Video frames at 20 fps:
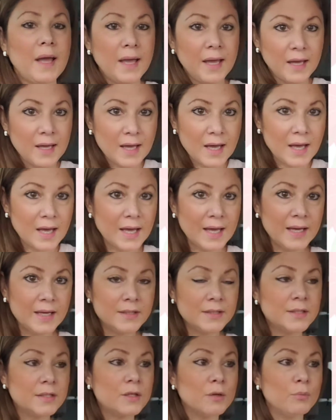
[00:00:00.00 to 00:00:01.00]
Hey
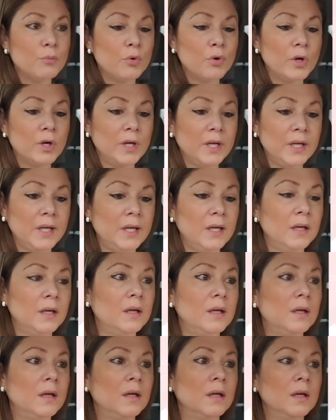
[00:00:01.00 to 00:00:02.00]
guys, good
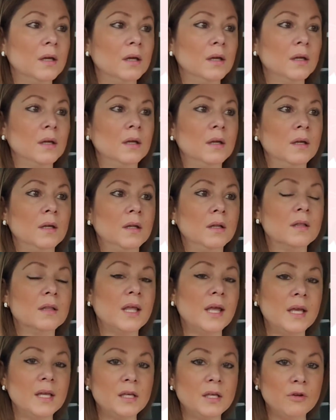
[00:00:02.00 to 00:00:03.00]
morning.
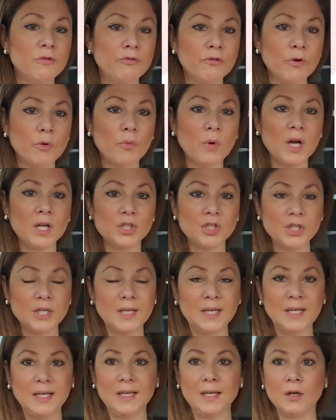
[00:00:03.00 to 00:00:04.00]
Thank you for
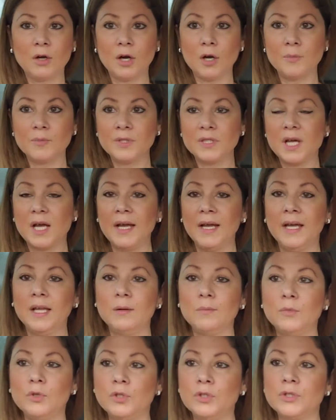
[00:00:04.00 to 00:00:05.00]
watching Eat Carbs Not
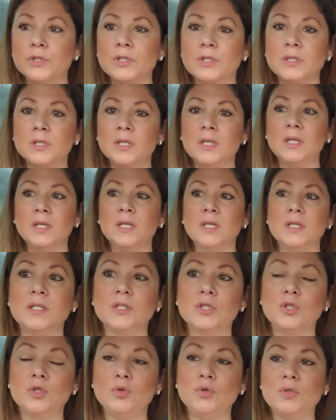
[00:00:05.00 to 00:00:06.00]
Animals. It
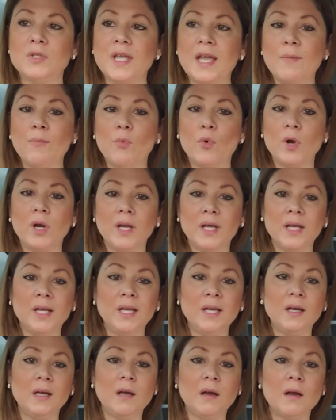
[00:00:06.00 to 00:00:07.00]
is Tuesday morning
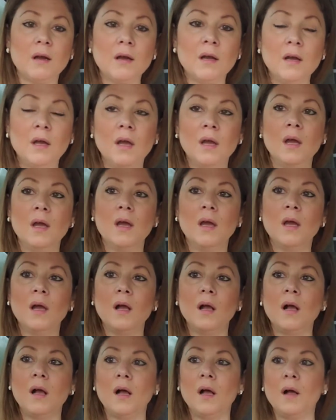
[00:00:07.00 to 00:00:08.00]
here.
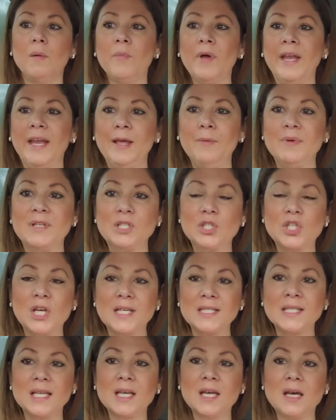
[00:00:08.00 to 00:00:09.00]
My name is
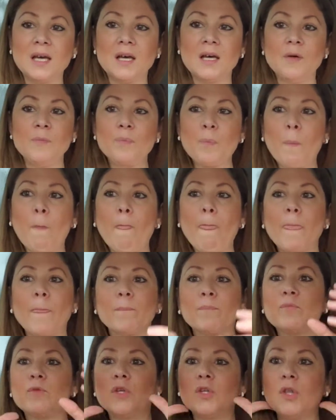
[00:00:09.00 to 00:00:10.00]
Jessica.
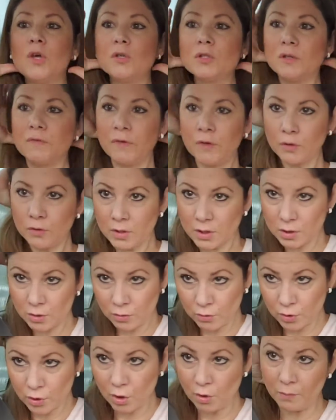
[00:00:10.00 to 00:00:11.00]
To those of you that
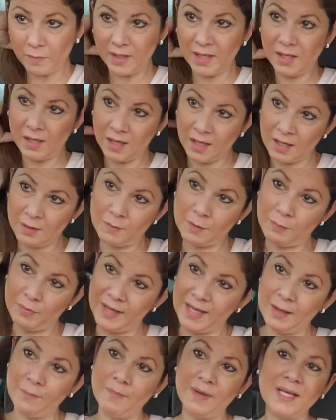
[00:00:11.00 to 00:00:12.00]
don't know me, I'm a
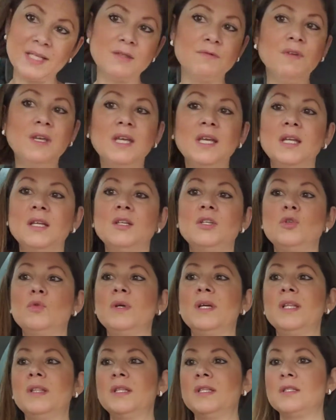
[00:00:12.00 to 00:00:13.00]
plant-based vegan
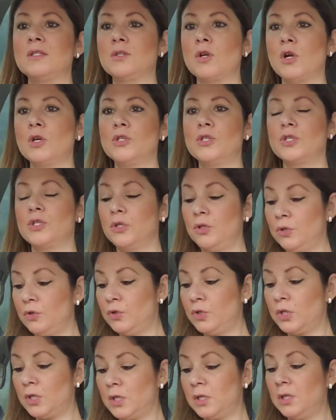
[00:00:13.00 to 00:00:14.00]
doing the Starch
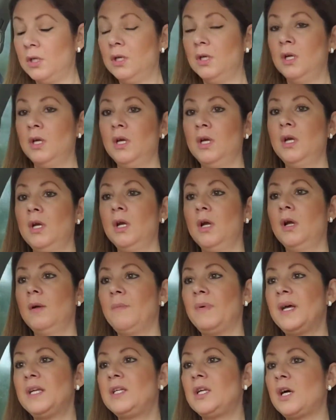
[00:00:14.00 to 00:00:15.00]
Solution
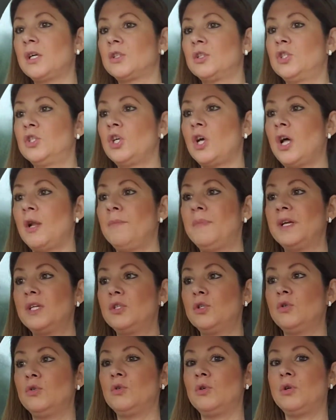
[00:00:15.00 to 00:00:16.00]
by Dr.
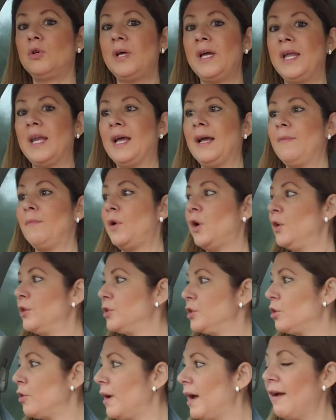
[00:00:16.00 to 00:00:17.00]
Mcdougall, and I am
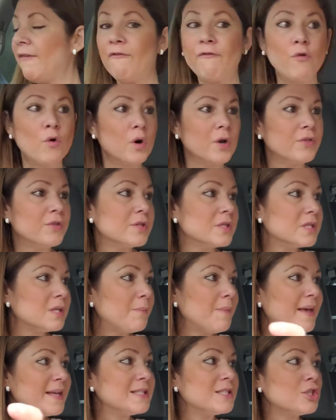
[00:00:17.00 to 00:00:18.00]
also a 4th
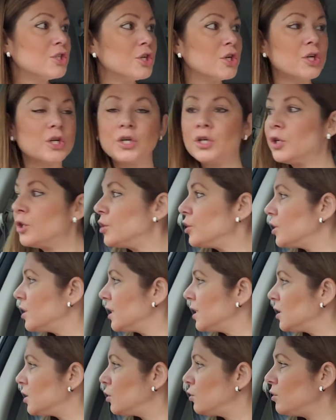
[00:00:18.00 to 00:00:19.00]
semester
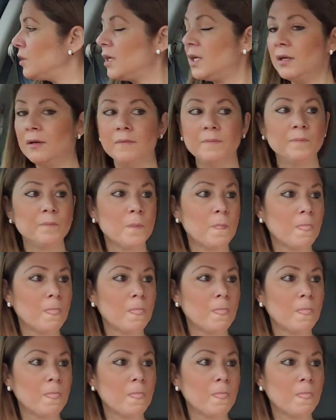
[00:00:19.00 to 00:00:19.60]
nursing student.